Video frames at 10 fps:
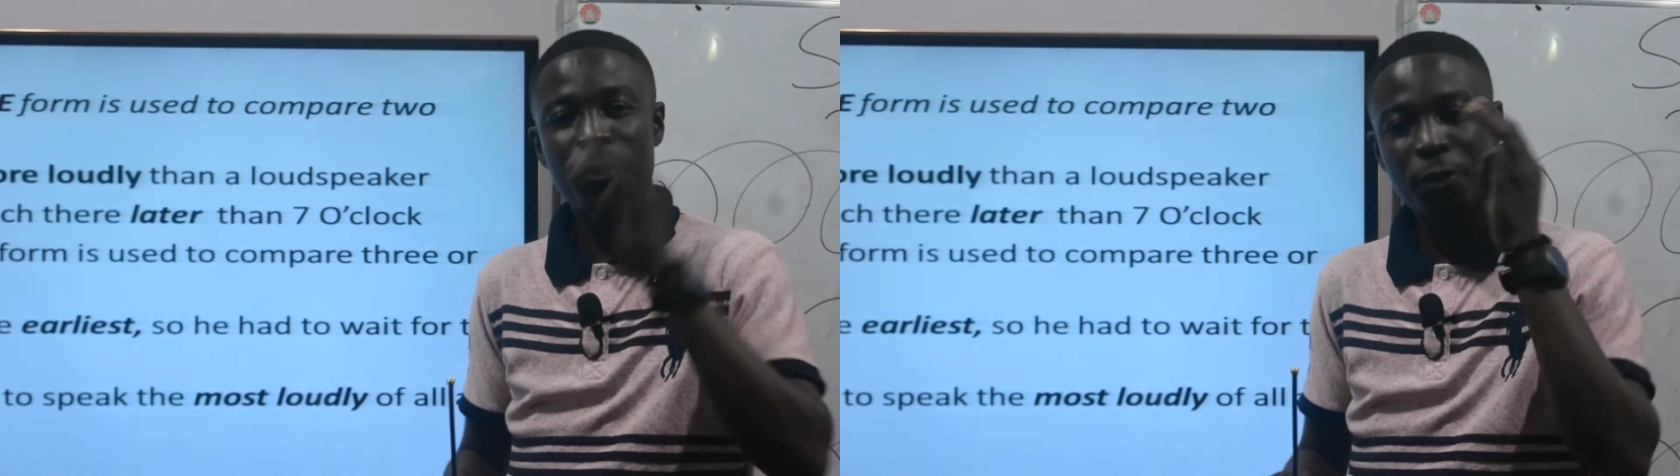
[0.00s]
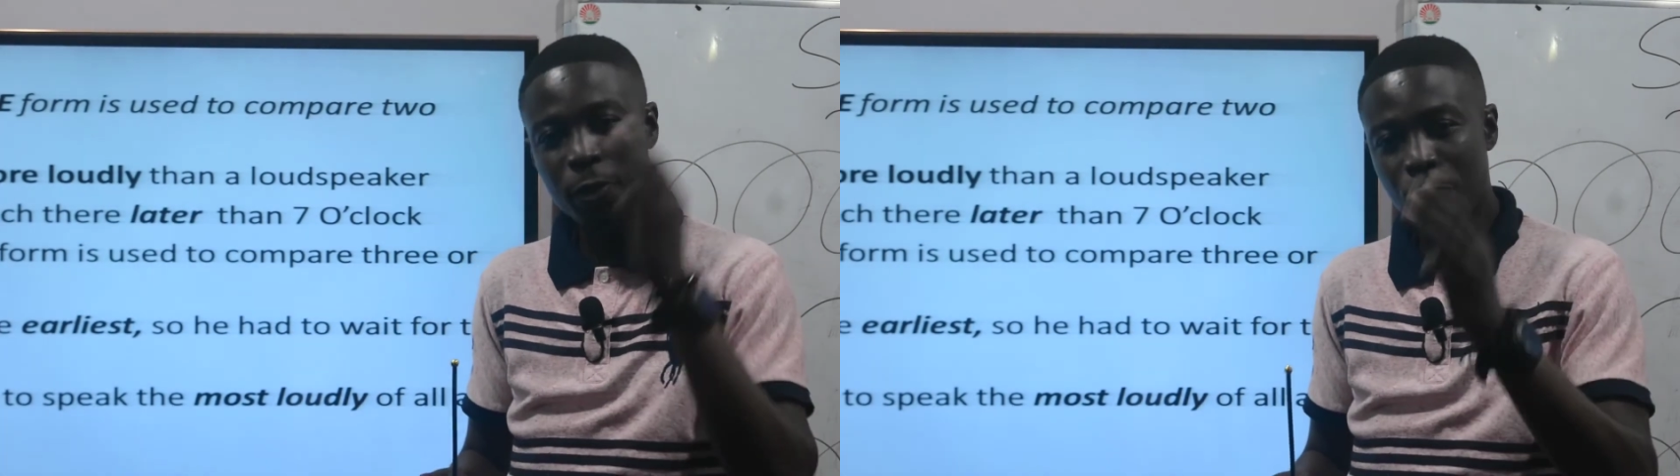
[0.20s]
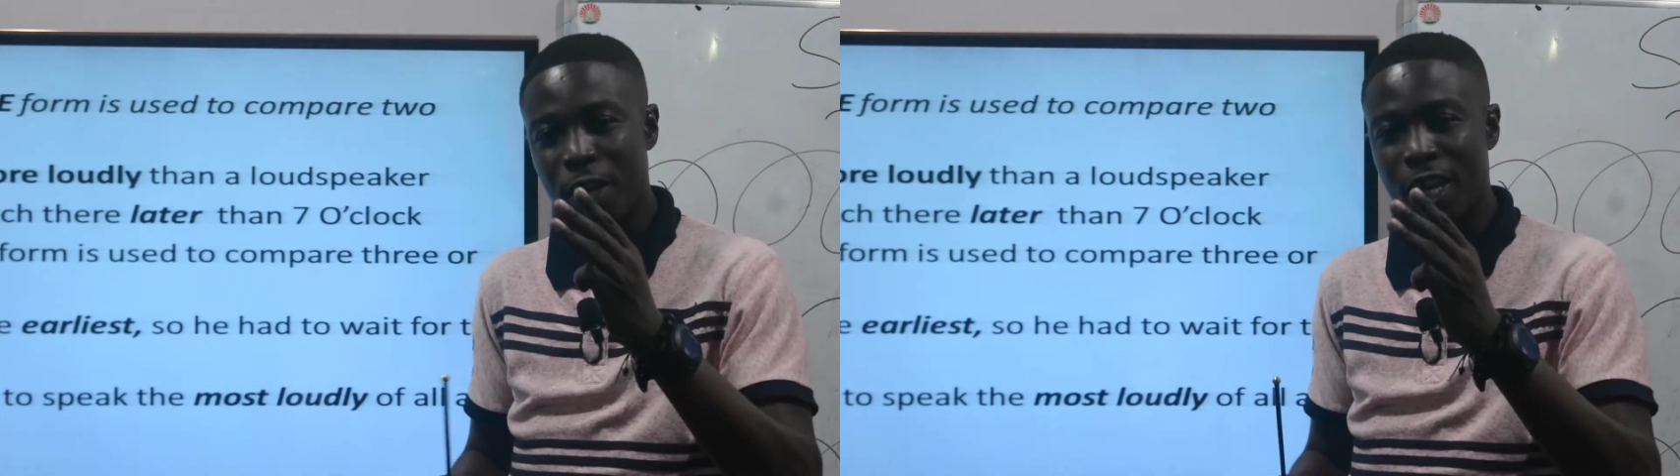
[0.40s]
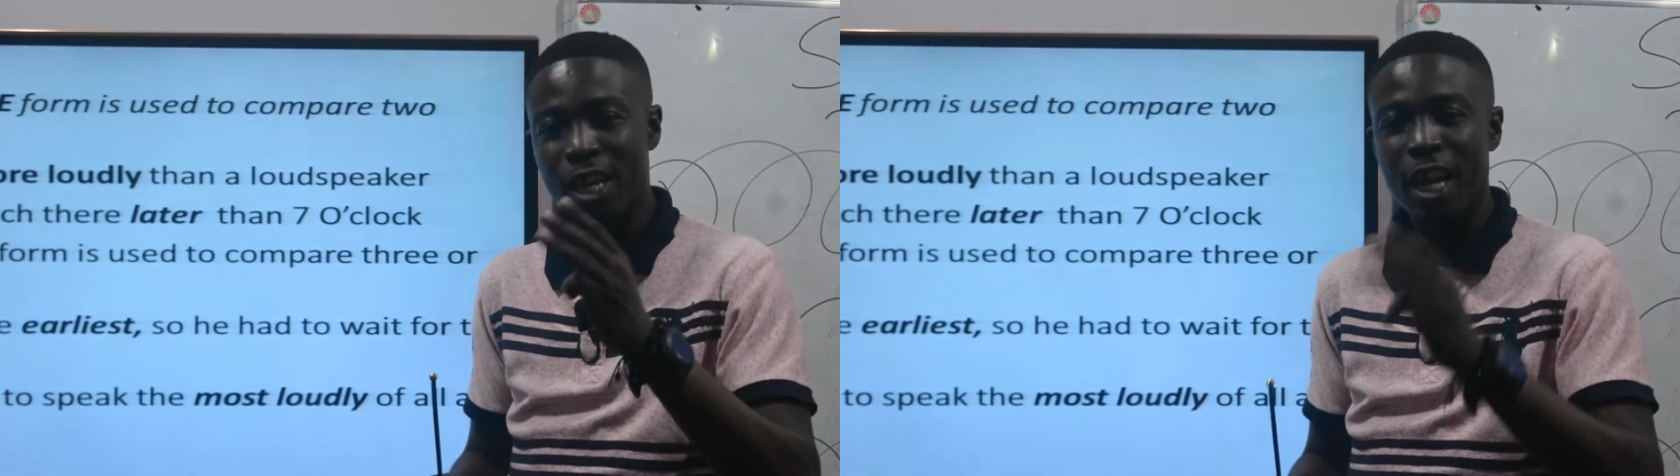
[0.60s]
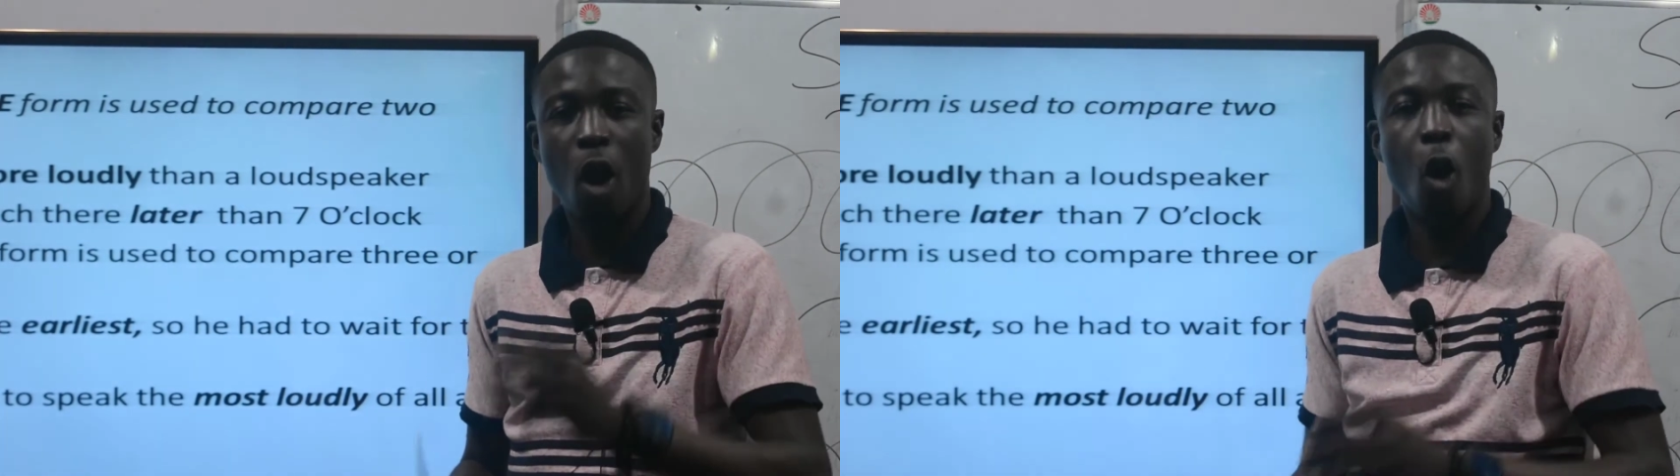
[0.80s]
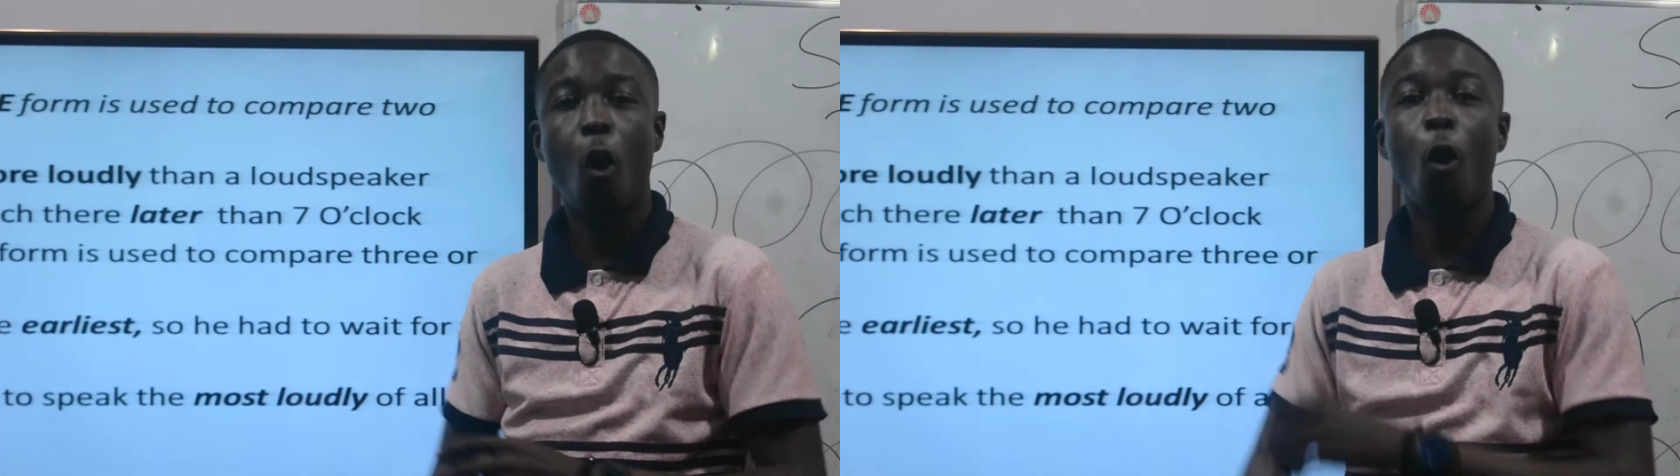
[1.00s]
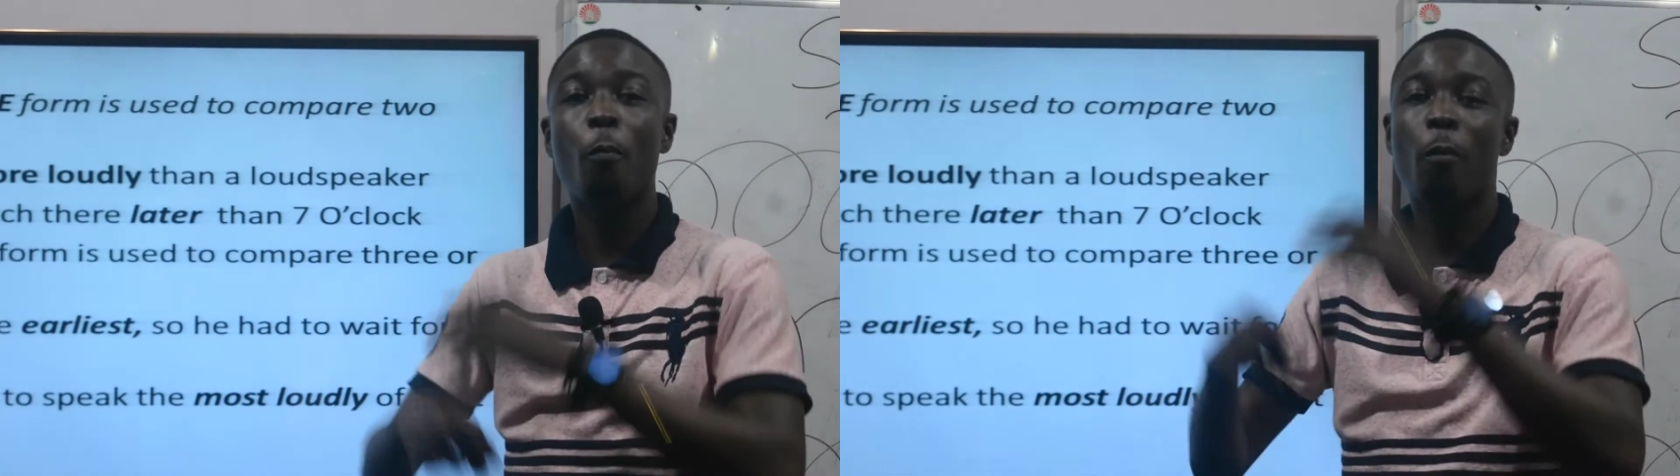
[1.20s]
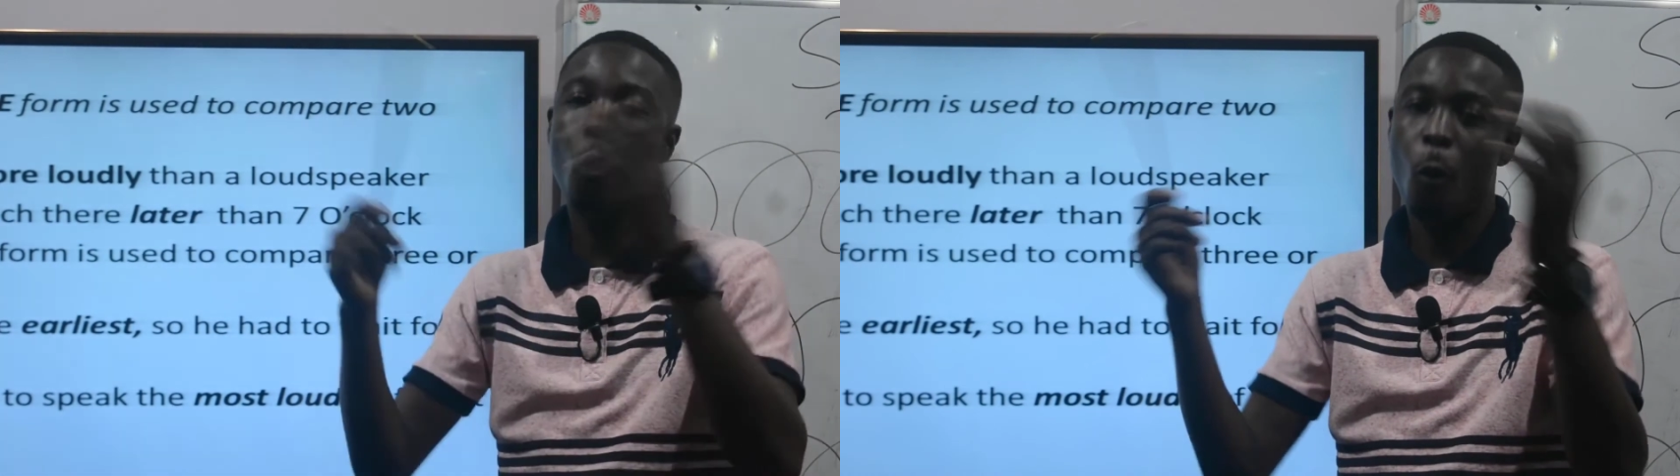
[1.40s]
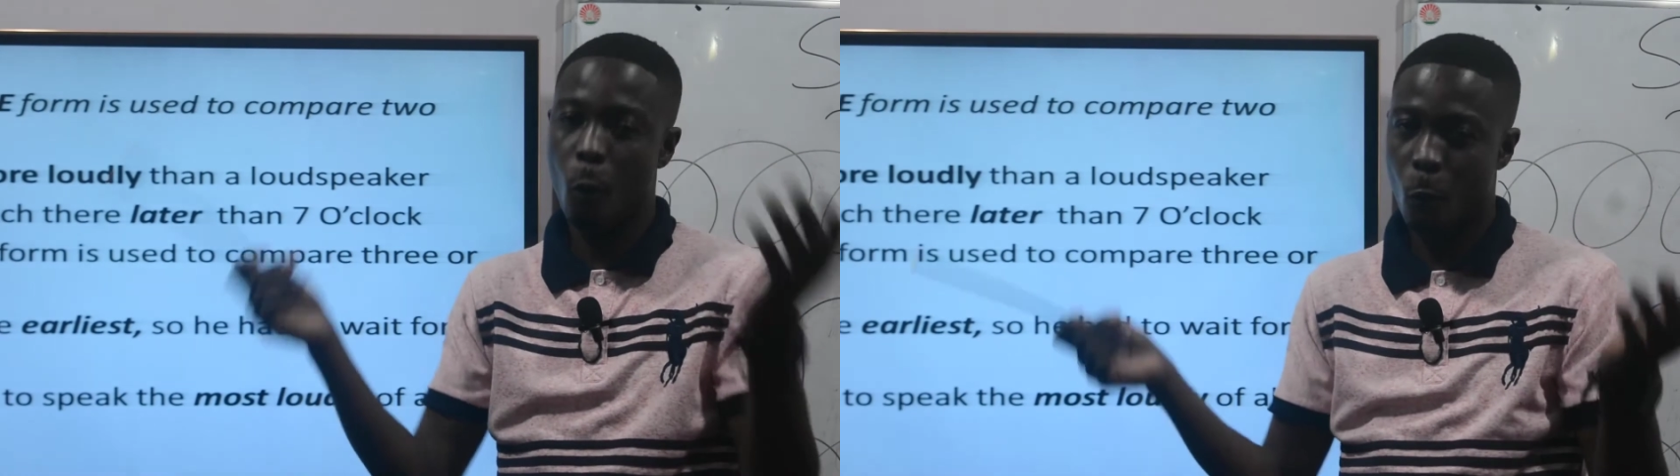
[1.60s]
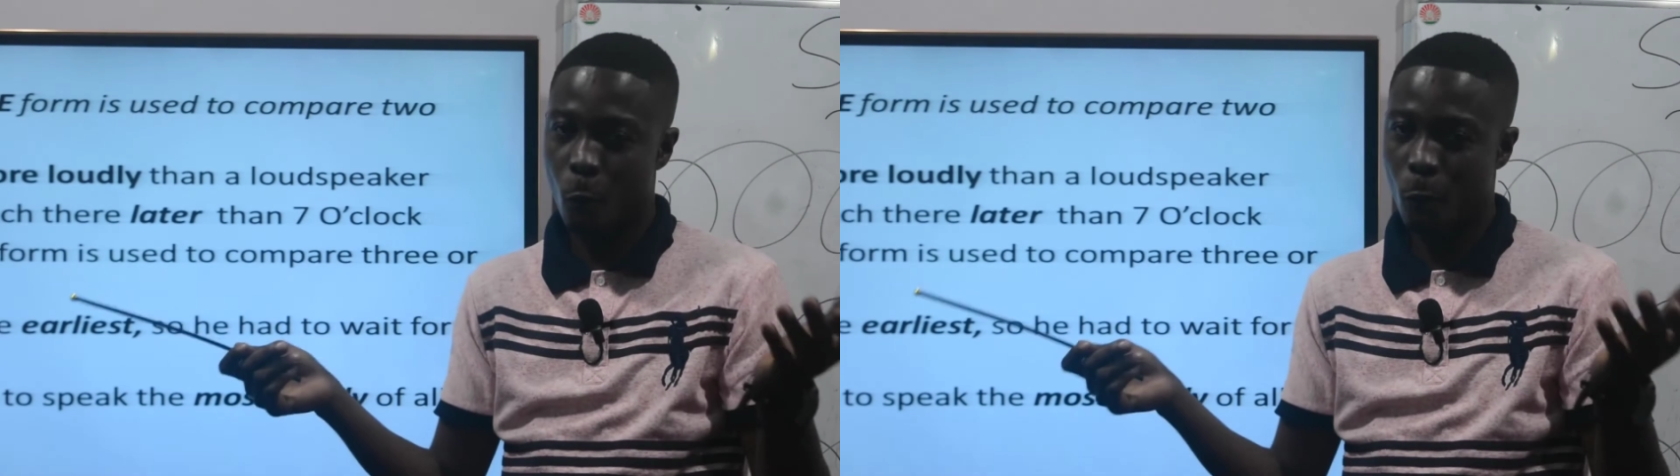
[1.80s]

3 or more,